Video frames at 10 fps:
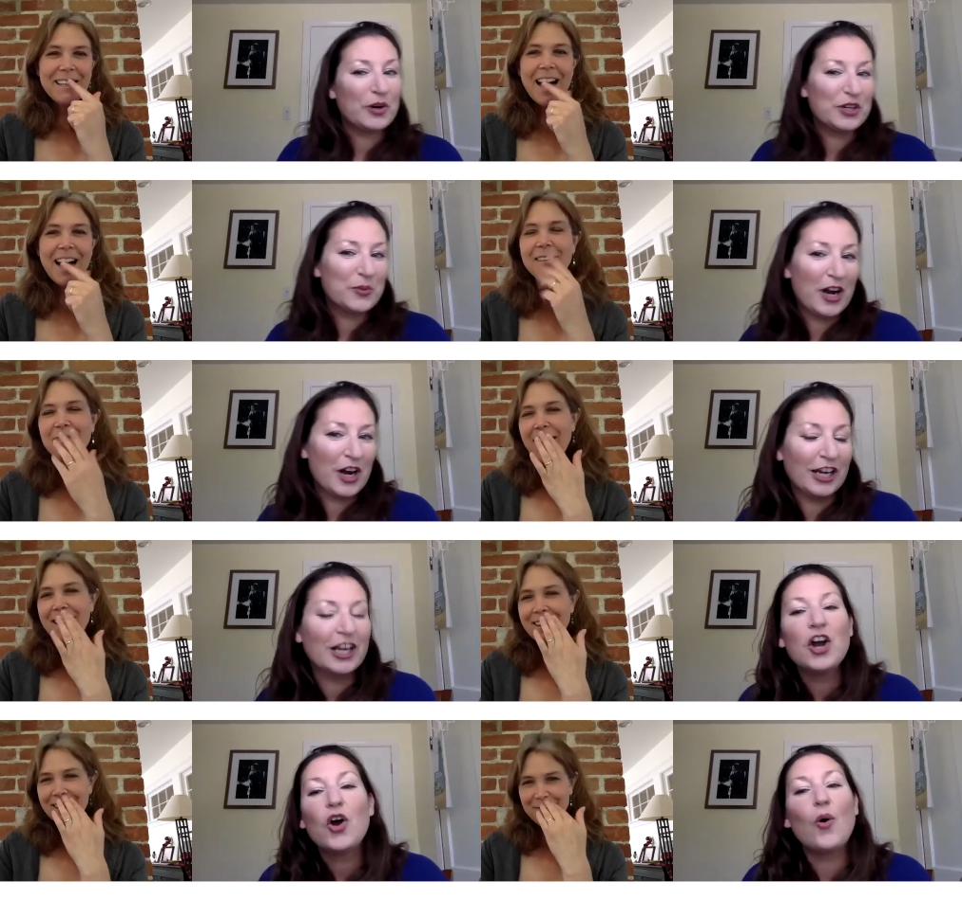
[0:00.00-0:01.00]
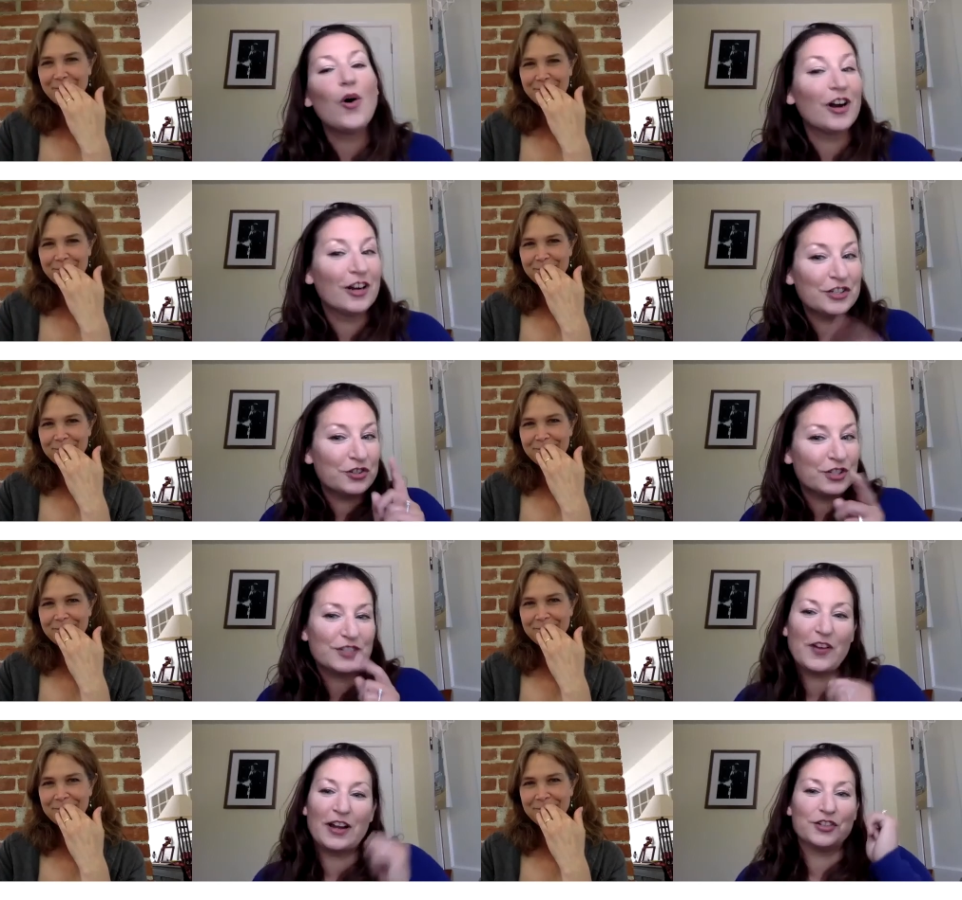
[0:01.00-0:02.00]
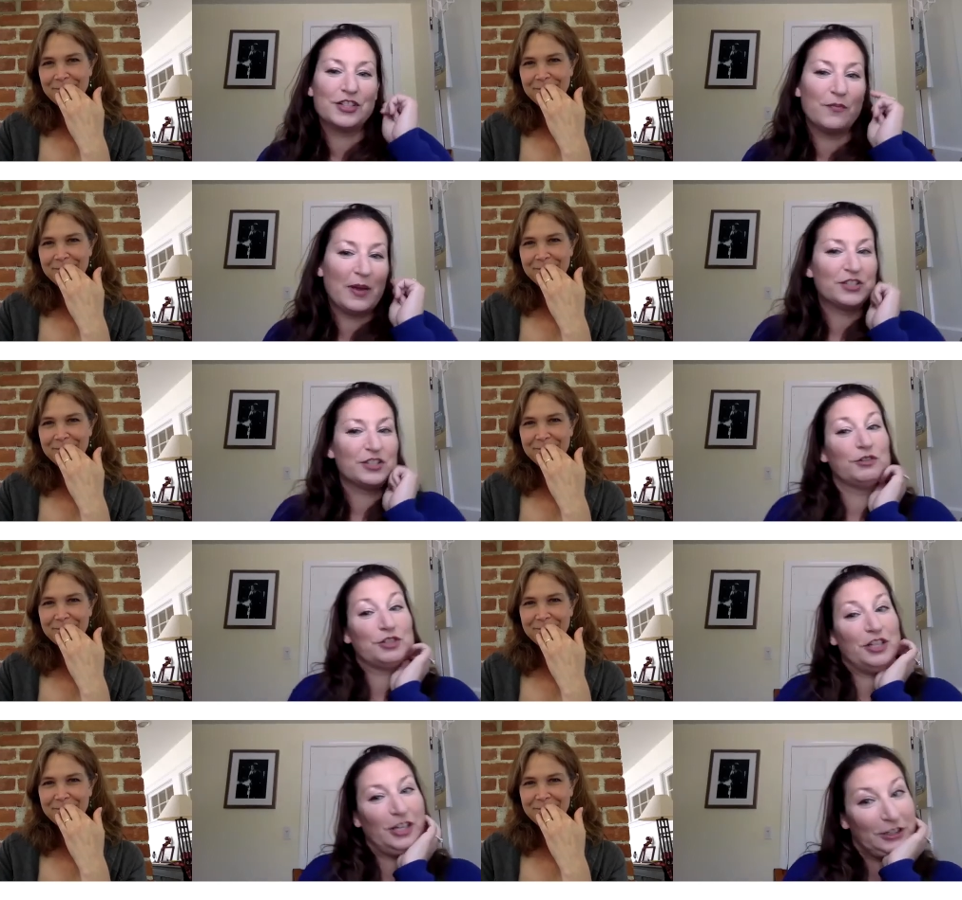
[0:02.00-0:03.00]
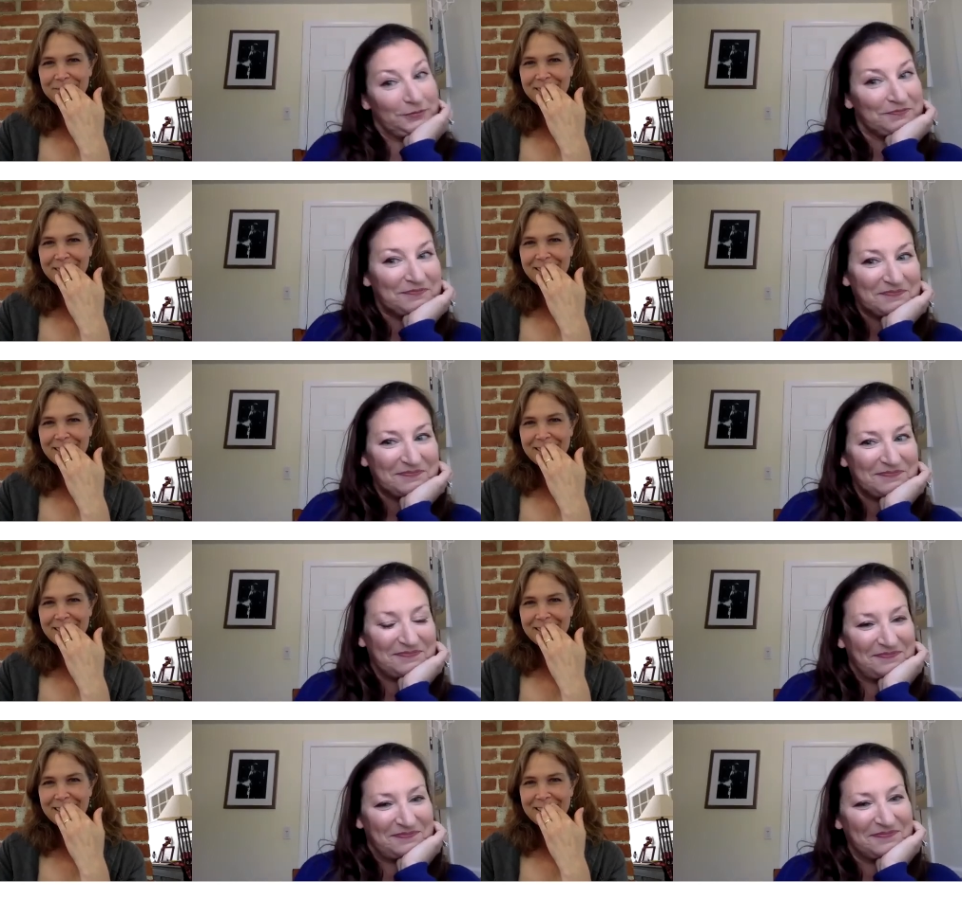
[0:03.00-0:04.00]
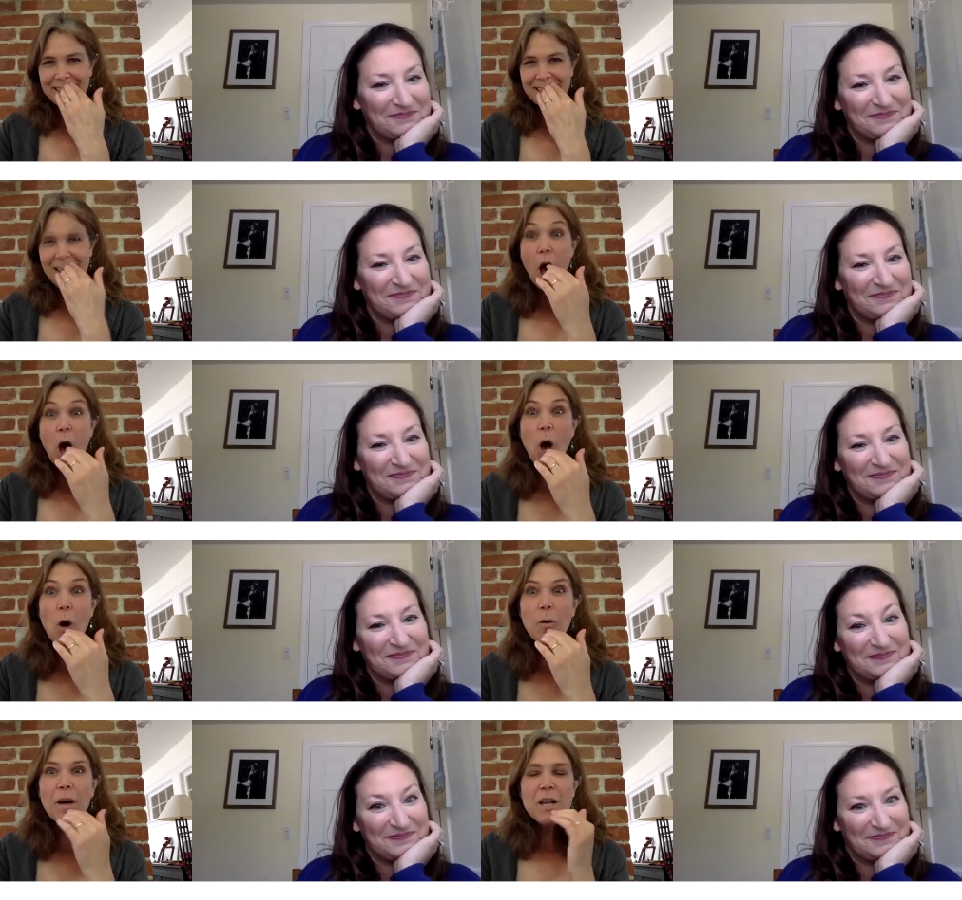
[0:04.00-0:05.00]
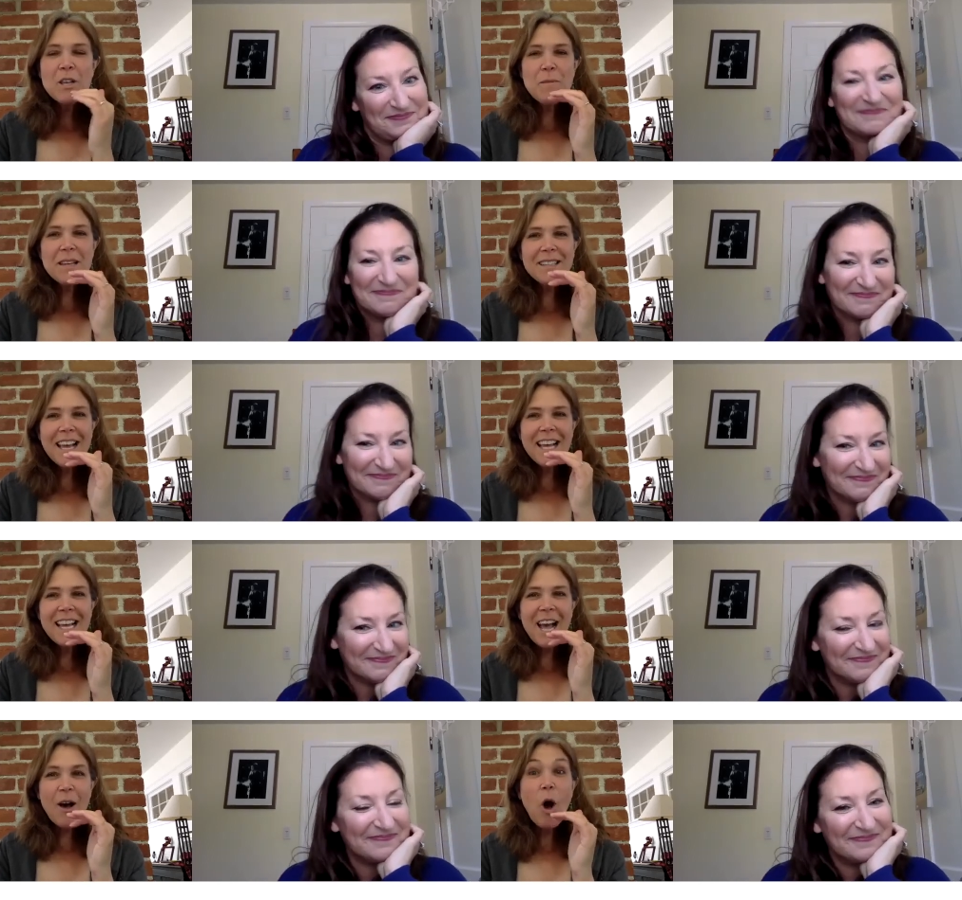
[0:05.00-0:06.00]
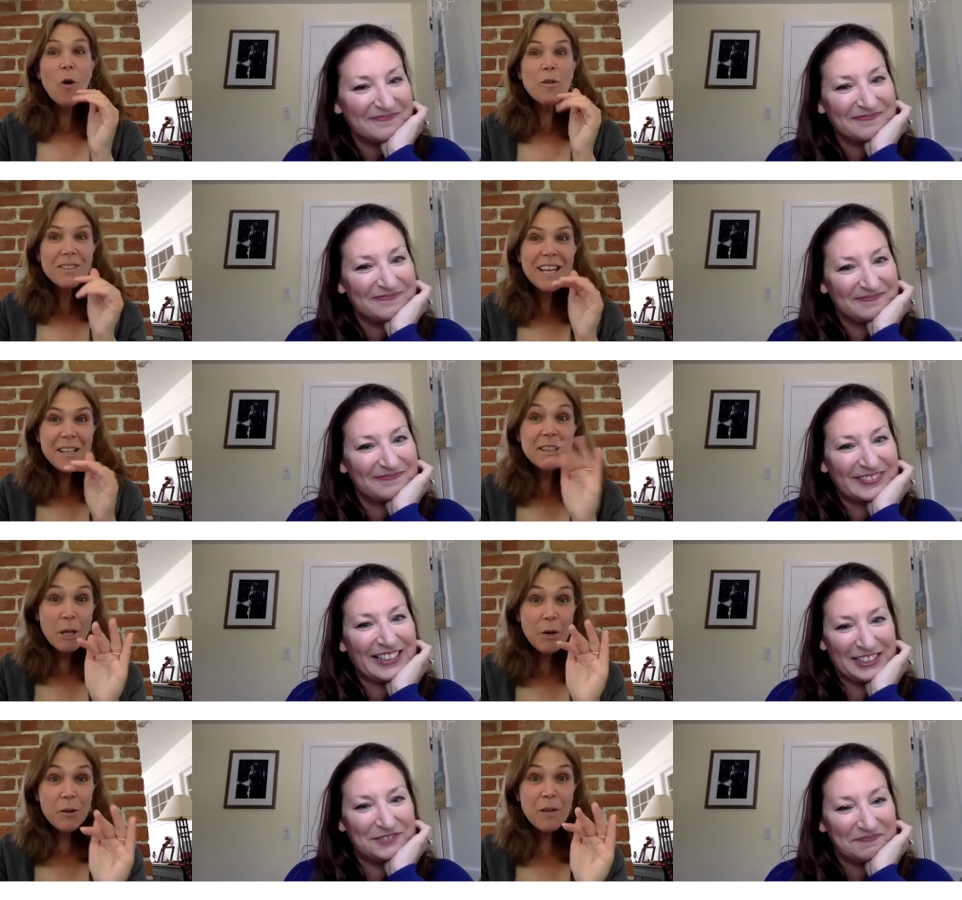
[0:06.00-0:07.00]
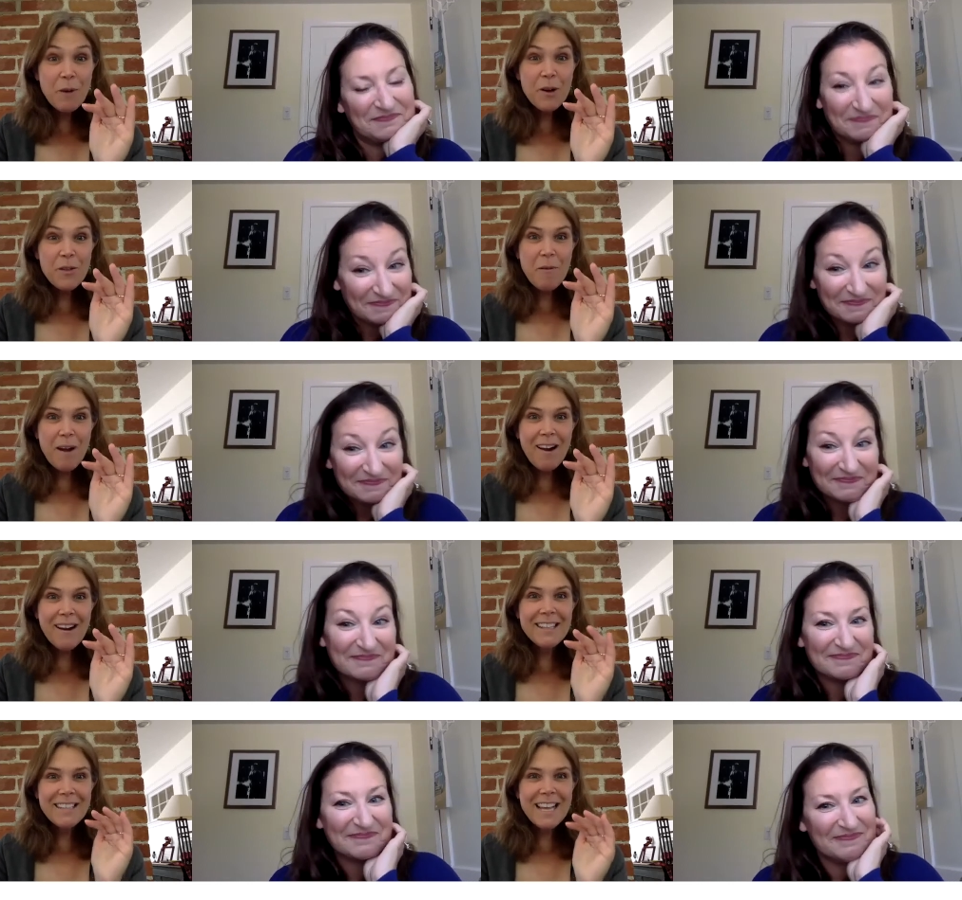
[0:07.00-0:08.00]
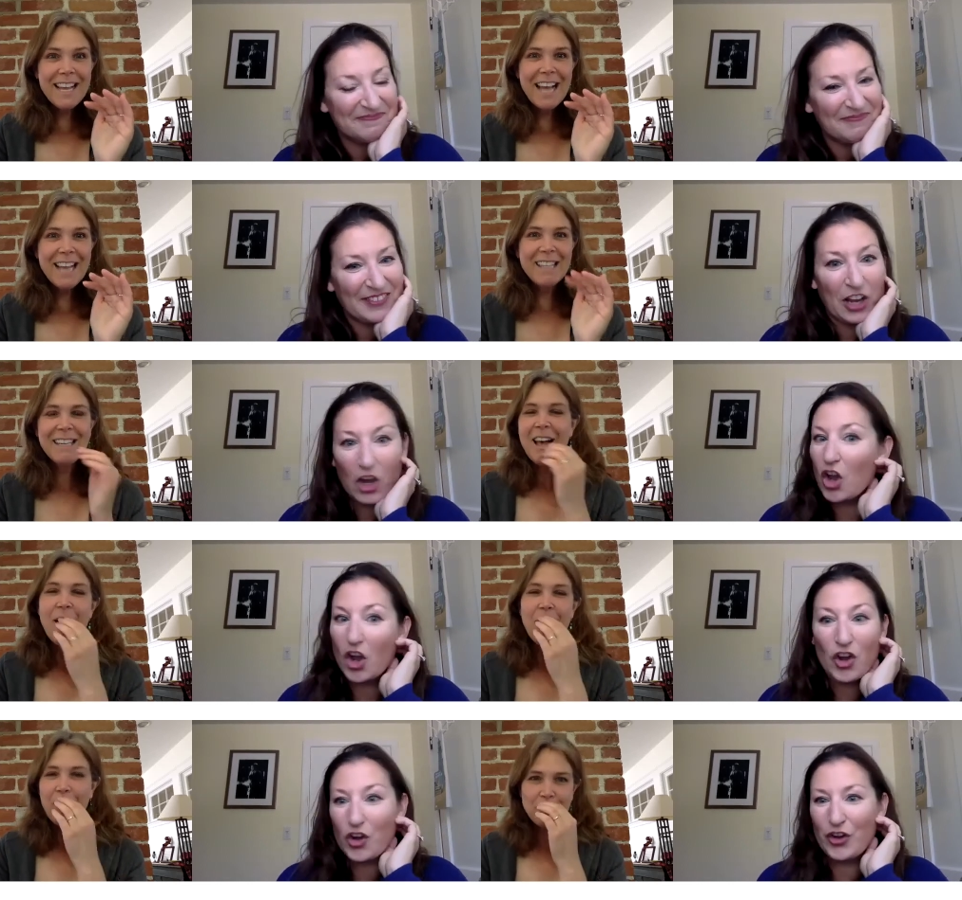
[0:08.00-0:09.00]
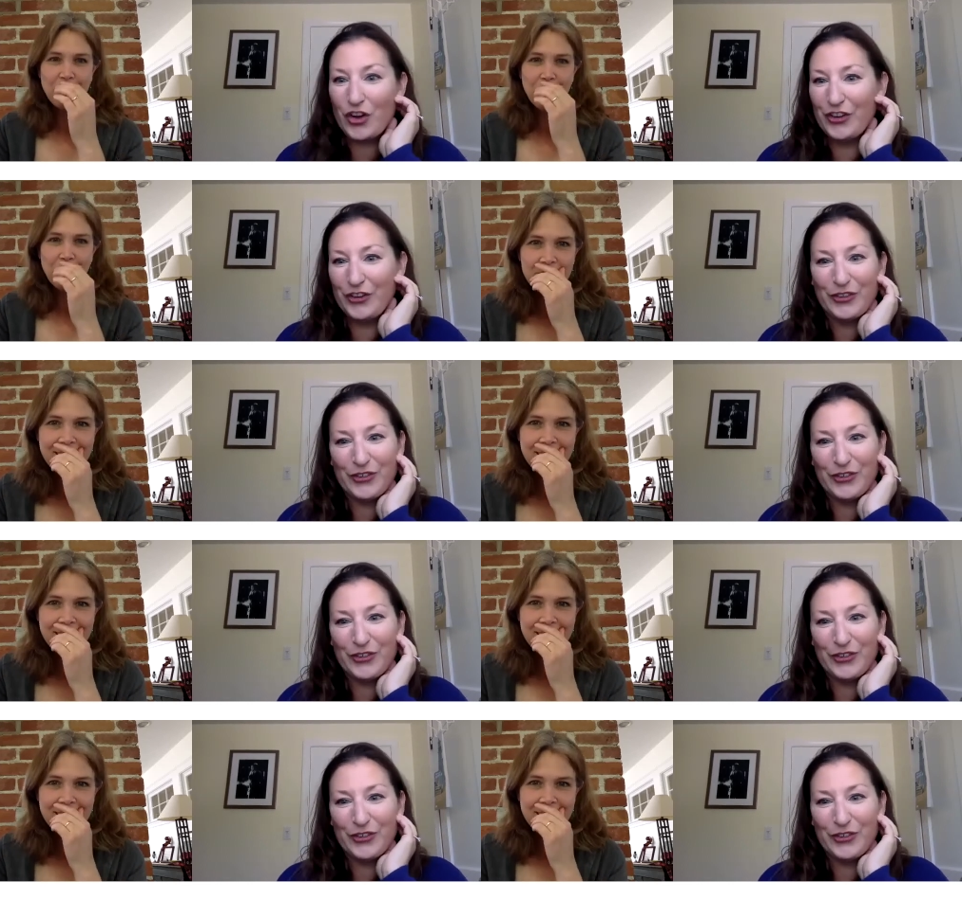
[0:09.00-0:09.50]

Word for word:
Speaker 1: are you I, wearing I mean, or do you just find yourself mentally critiquing oh you mean like
Speaker 2: oh like literally what are they wearing like at the oh totally